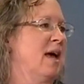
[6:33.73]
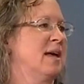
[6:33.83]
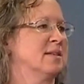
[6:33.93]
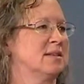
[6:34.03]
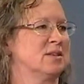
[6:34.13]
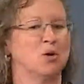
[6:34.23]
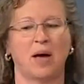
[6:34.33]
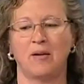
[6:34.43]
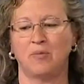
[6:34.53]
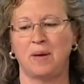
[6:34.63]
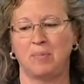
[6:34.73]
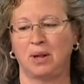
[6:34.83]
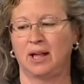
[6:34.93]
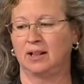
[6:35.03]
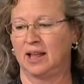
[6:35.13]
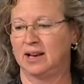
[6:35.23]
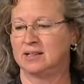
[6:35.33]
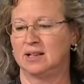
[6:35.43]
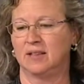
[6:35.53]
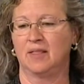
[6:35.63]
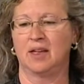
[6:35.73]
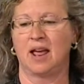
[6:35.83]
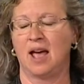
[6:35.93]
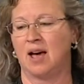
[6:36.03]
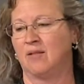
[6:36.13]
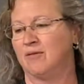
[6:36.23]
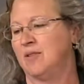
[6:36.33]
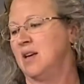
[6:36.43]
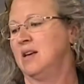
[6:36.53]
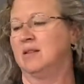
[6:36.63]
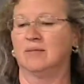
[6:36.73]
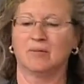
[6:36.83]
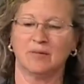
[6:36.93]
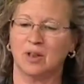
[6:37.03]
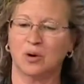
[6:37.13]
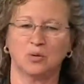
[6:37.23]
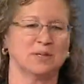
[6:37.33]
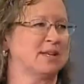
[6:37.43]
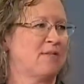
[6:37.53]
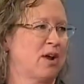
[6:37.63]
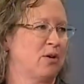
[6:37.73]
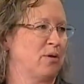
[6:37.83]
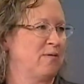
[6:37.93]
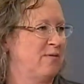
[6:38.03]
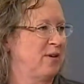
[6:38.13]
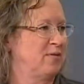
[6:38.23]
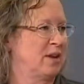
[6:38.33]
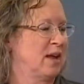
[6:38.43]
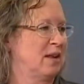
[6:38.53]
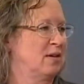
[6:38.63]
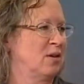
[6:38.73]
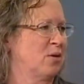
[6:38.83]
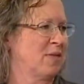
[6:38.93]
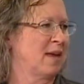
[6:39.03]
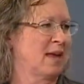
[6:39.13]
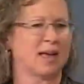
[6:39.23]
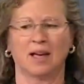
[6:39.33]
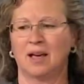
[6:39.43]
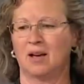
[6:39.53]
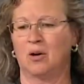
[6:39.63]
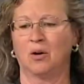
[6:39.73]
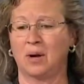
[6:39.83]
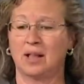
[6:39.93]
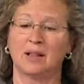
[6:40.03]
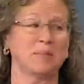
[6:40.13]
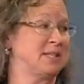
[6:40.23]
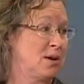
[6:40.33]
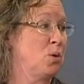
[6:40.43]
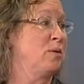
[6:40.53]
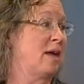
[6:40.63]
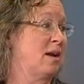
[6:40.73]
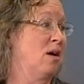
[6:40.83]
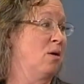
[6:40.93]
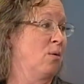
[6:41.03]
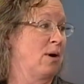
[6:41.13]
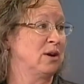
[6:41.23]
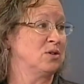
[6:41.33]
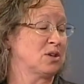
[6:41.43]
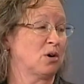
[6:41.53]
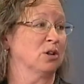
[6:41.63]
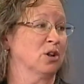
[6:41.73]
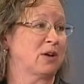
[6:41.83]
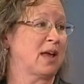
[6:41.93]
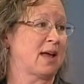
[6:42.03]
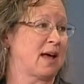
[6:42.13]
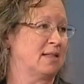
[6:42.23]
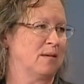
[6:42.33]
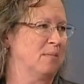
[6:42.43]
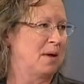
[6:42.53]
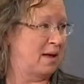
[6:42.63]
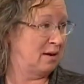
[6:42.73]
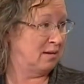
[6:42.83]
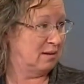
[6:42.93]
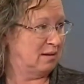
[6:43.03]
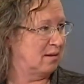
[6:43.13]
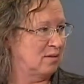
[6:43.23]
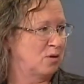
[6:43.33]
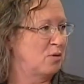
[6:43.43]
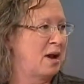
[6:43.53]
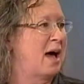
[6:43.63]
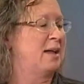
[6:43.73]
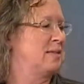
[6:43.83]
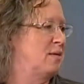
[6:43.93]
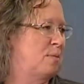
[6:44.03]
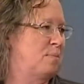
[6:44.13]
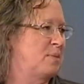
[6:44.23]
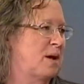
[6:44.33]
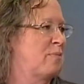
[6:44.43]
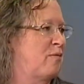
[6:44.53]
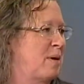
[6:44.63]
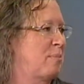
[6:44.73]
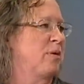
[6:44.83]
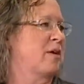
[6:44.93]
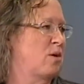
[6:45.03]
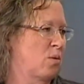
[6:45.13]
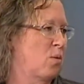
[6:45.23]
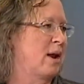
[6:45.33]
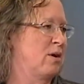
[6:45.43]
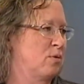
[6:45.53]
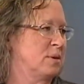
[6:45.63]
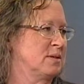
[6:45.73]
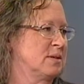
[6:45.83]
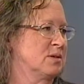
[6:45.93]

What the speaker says: And you have people on LinkedIn that have, you know, 750, and mm-hmm. you're thinking, okay, let me see who they know. And mm-hmm. you start looking at them, and they're not the type of people that you would want to do business